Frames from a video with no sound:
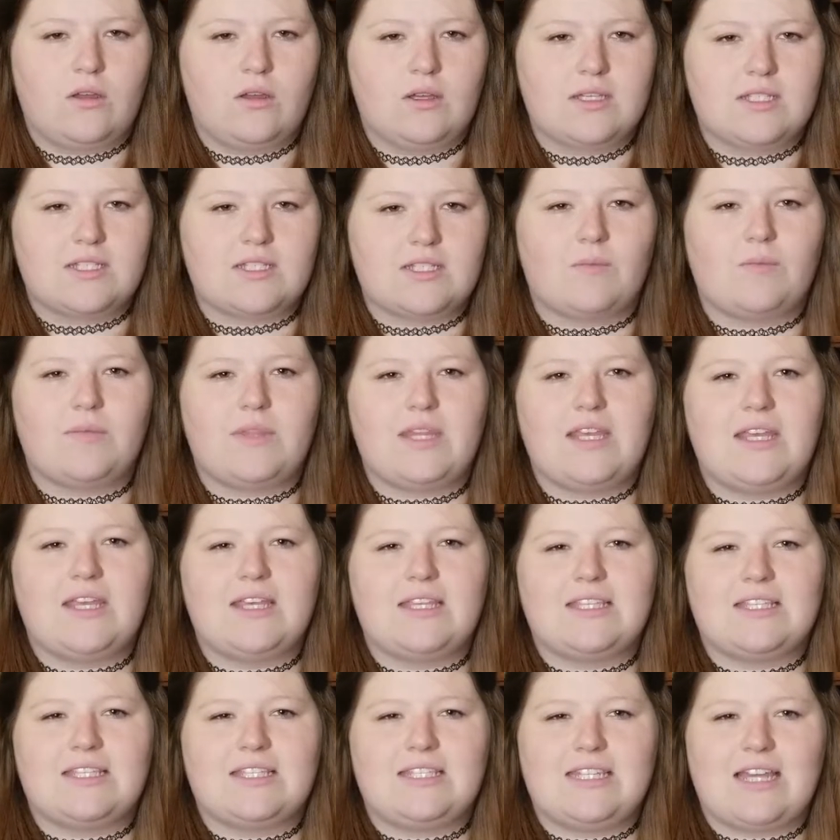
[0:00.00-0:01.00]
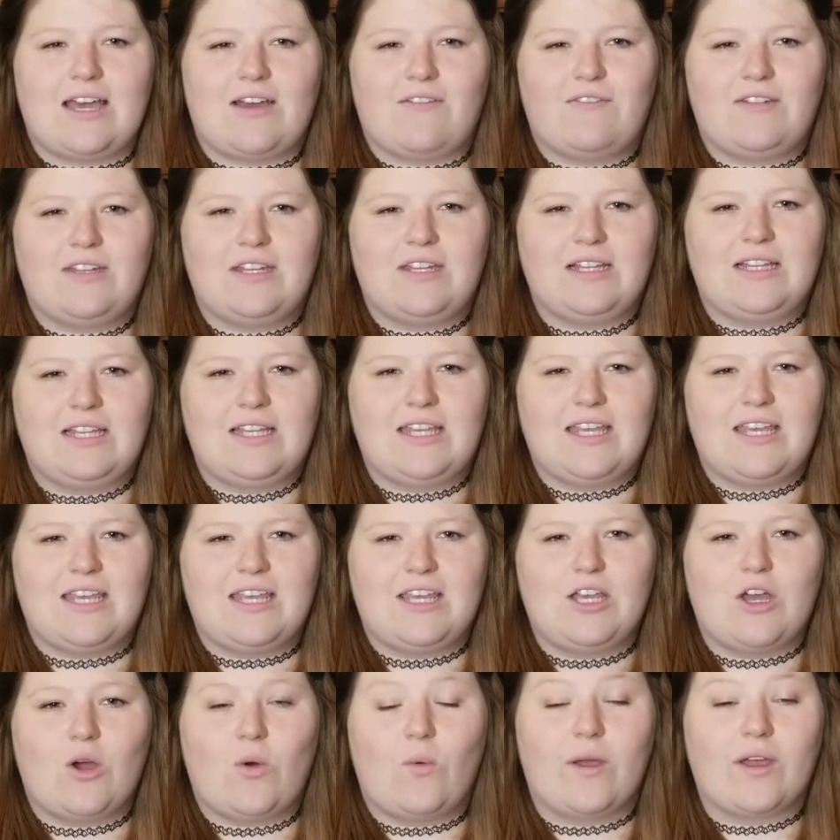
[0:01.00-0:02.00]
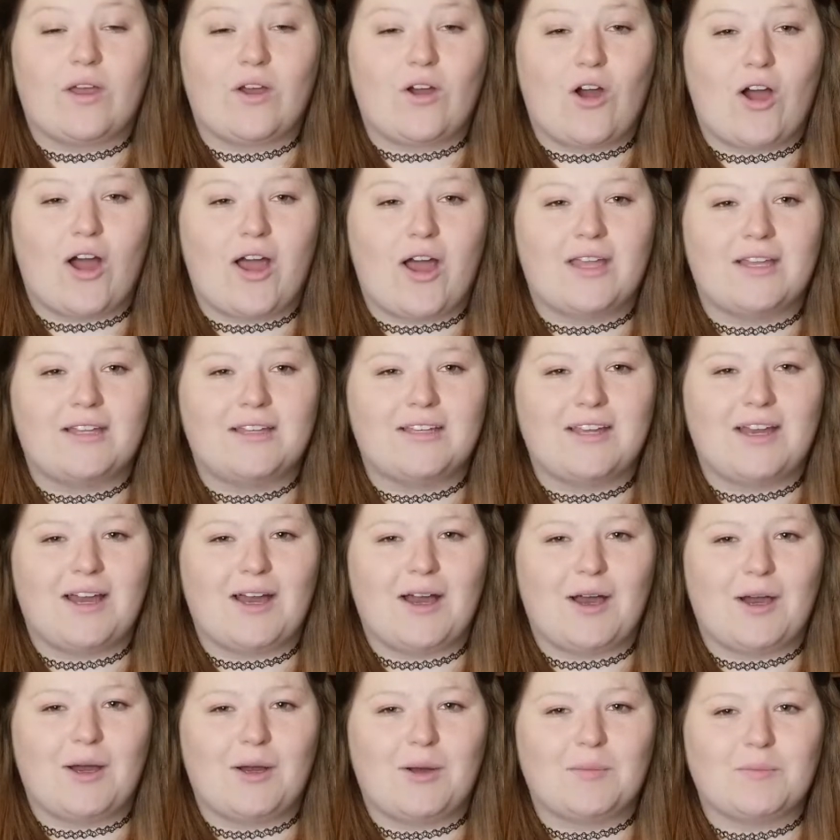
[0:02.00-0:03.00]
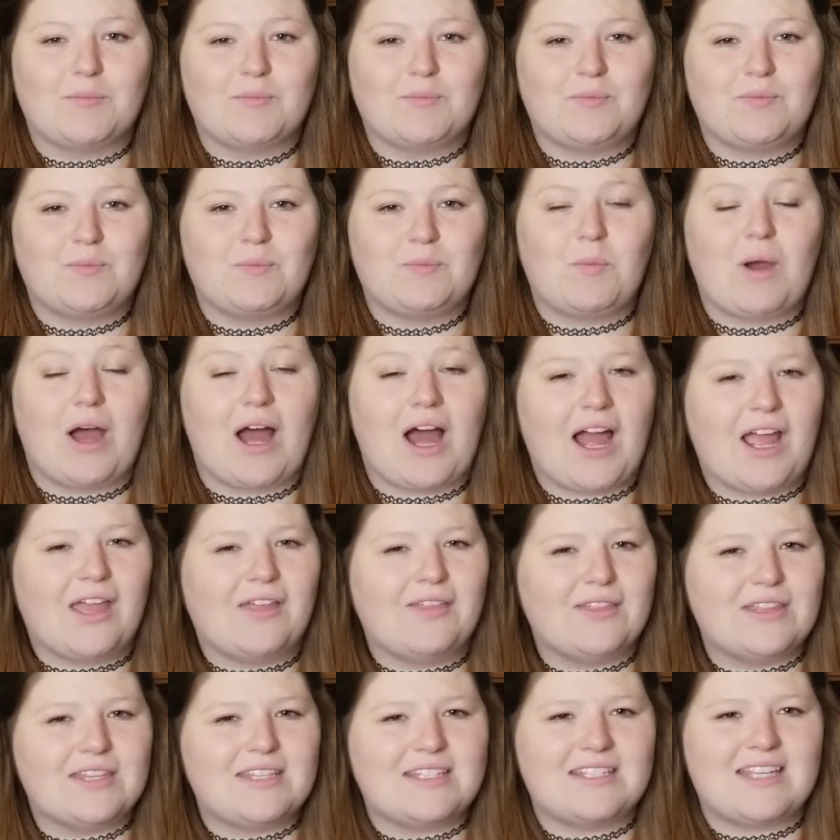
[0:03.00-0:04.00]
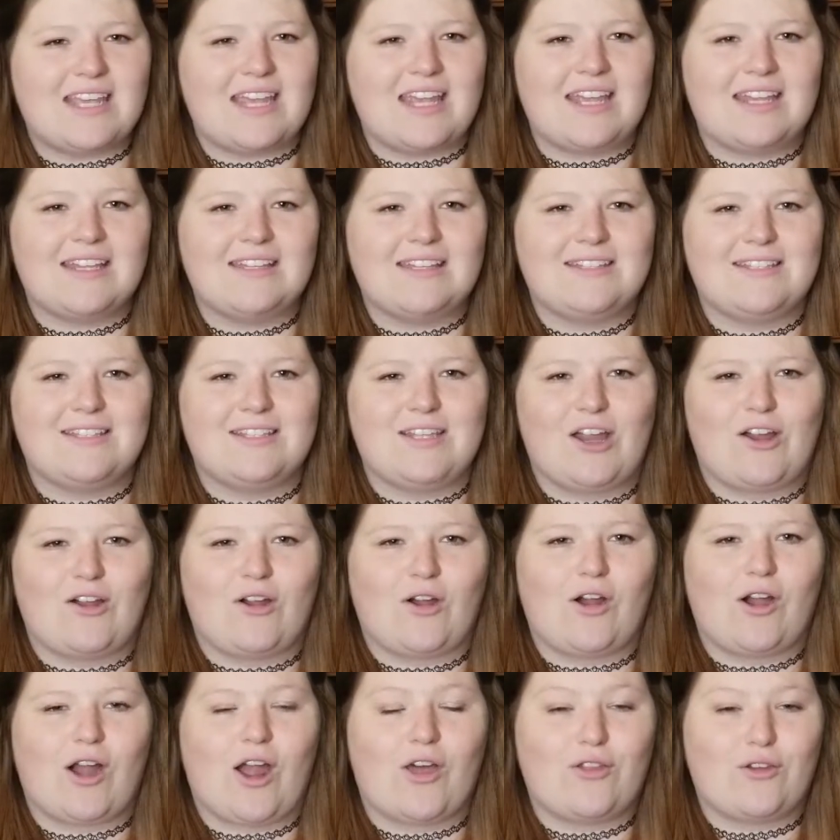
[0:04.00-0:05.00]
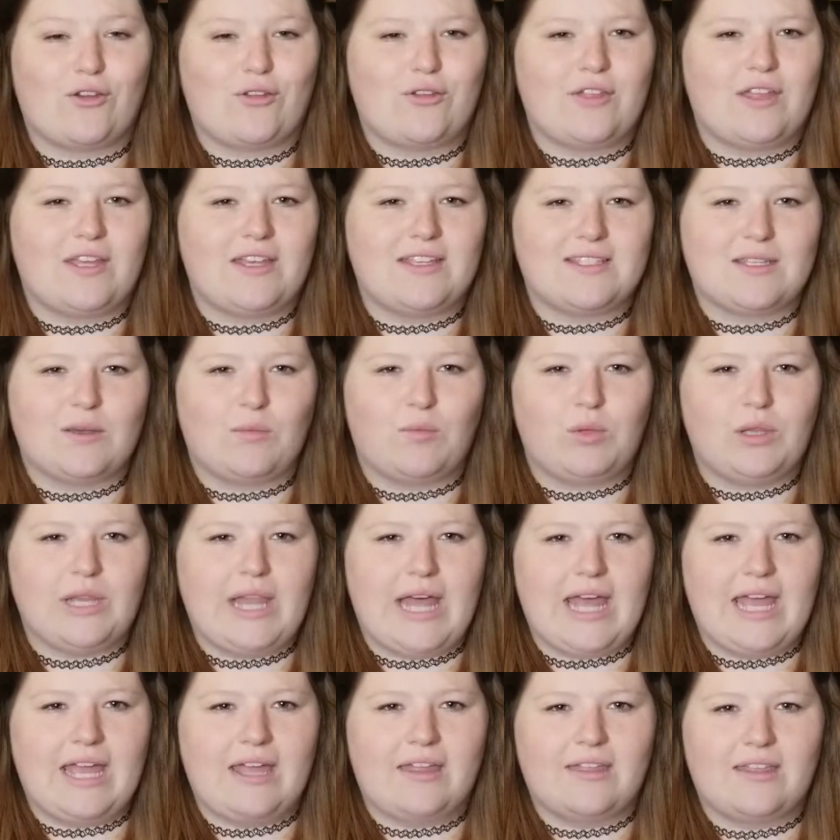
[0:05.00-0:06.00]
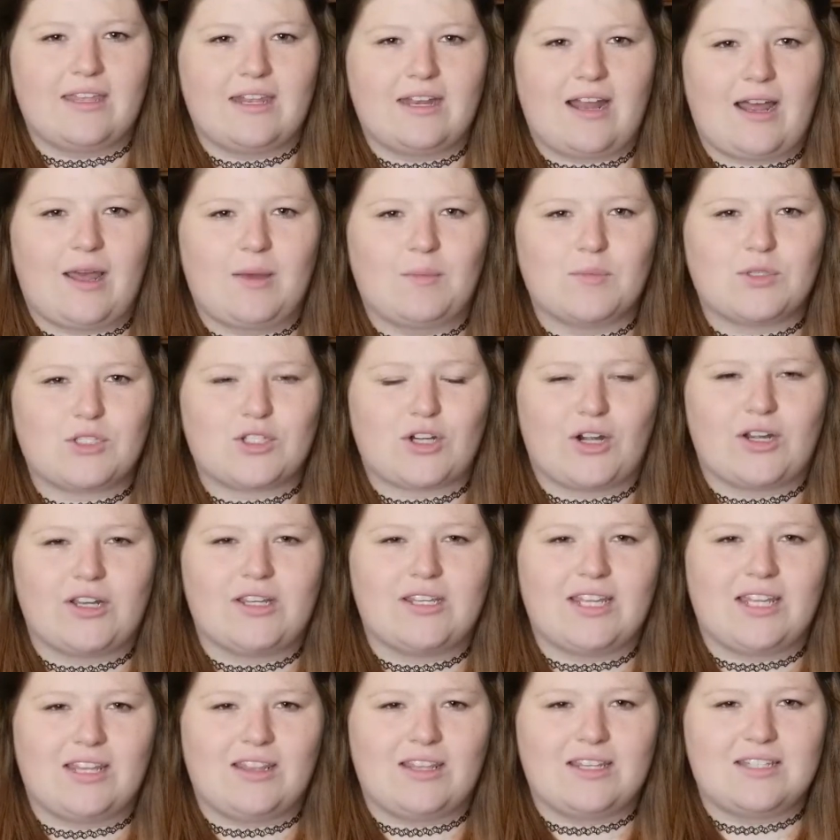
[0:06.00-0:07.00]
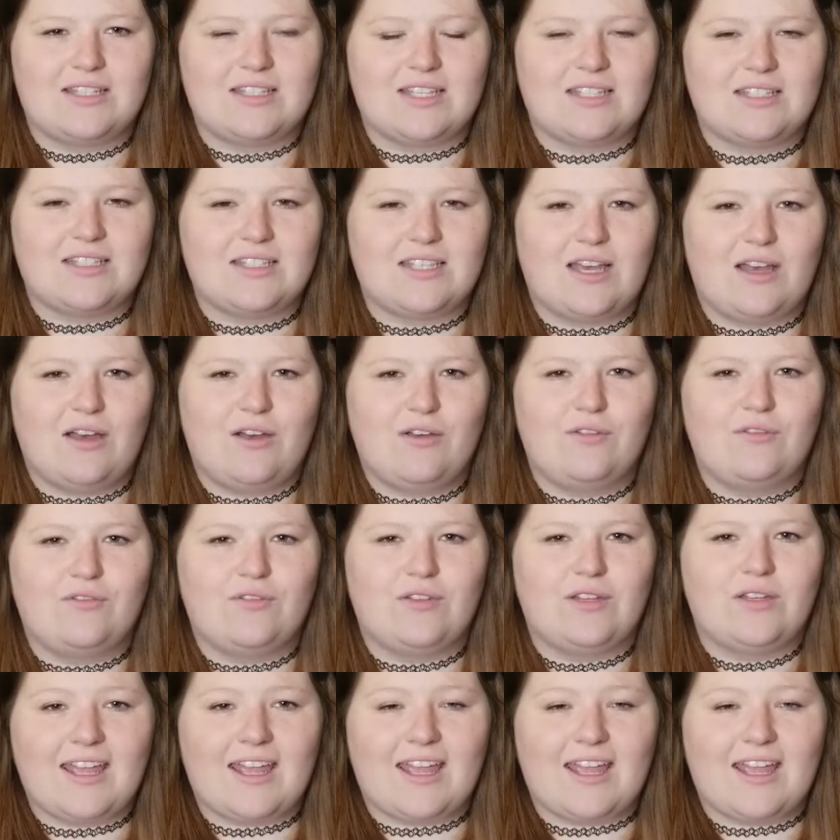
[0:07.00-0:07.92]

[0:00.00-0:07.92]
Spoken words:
Something is definitely going on behind the scenes. There are other things at play that I'm starting to get the sense of.